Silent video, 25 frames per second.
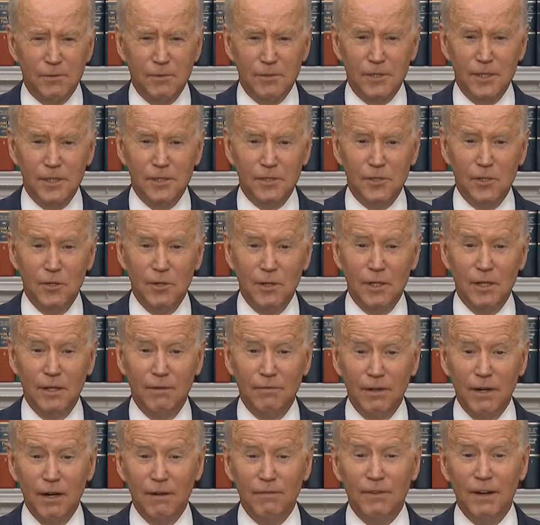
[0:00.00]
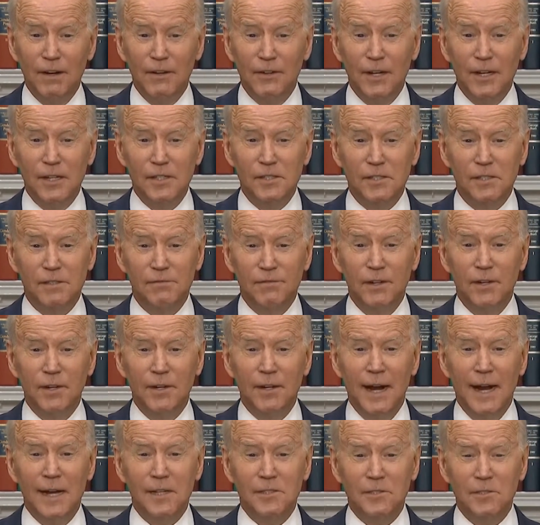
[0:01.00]
which he's doing, the very foundations of
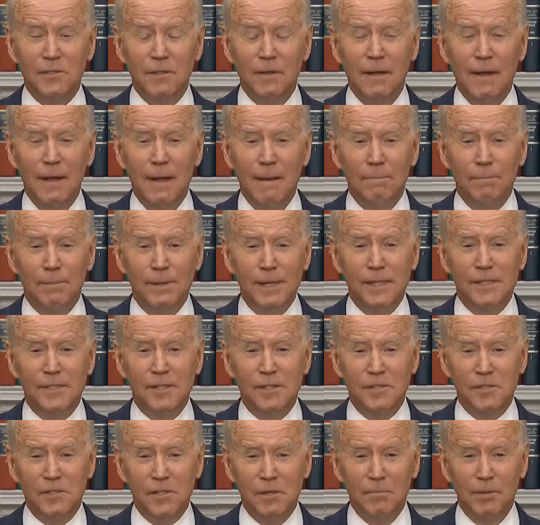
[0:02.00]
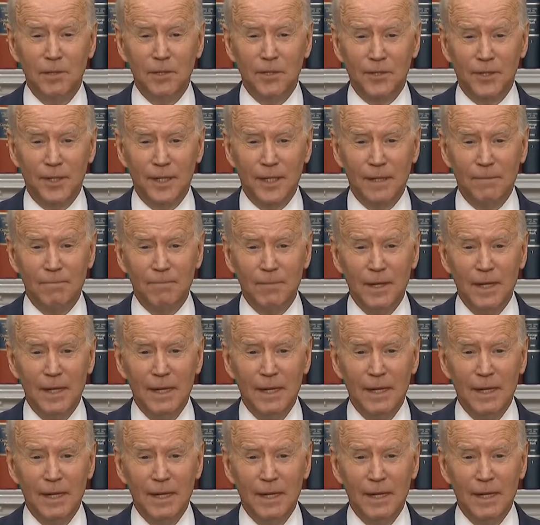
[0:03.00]
international peace and stability,